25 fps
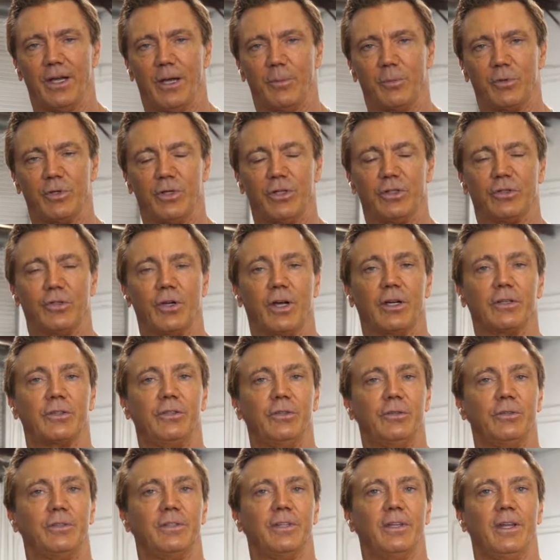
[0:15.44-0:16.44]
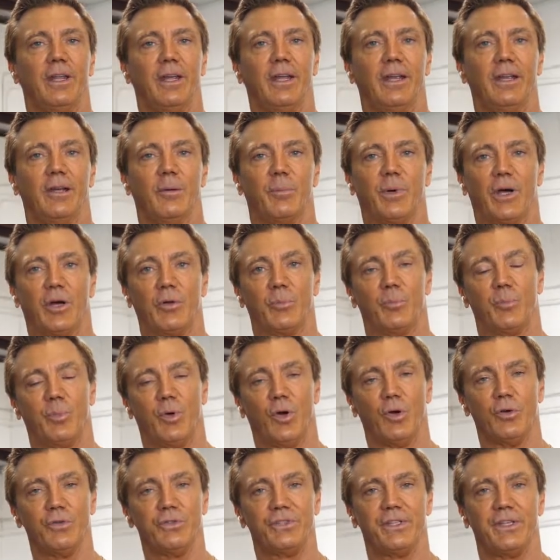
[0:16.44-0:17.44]
I'm going to talk to you today about
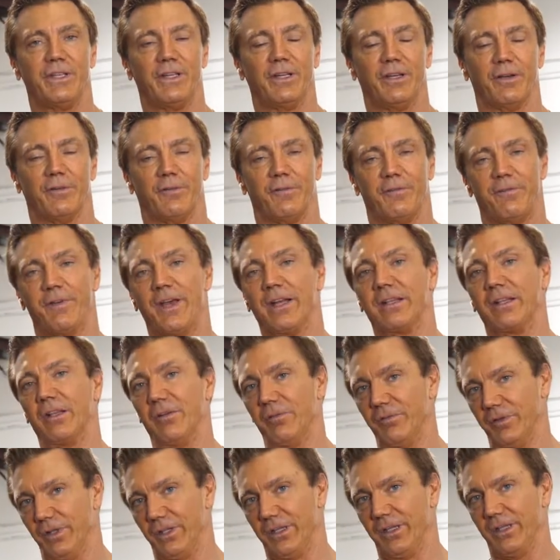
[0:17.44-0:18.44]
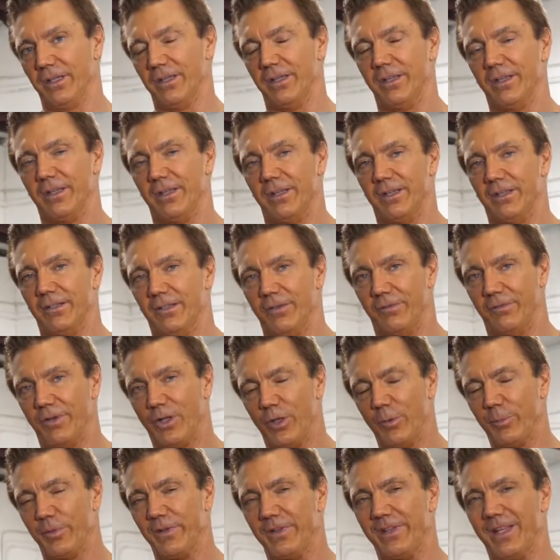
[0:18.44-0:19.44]
posing effectively and
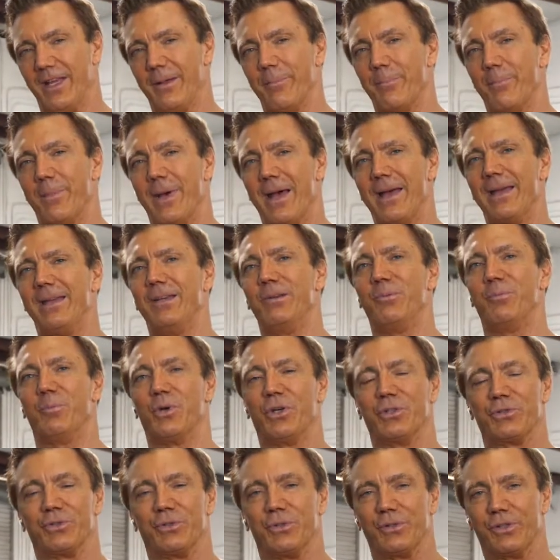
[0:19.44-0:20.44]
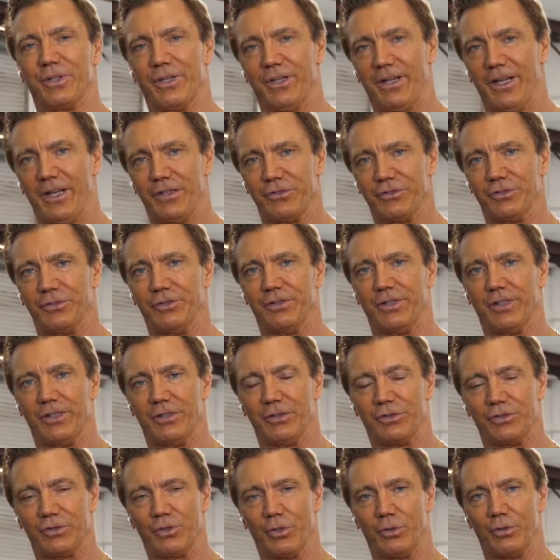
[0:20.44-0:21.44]
developing that mind-muscle connection
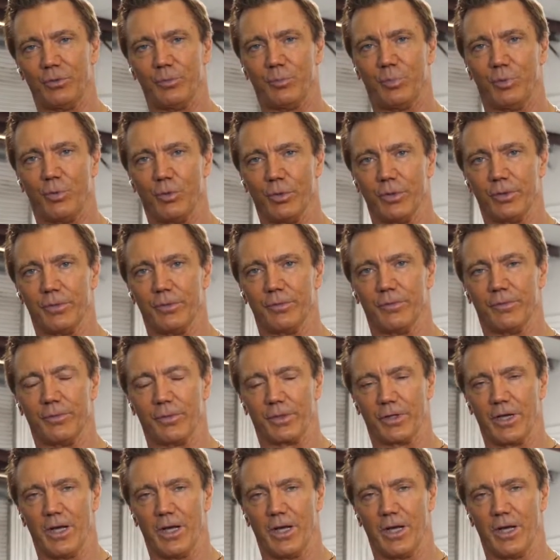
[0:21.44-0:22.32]
that is so important for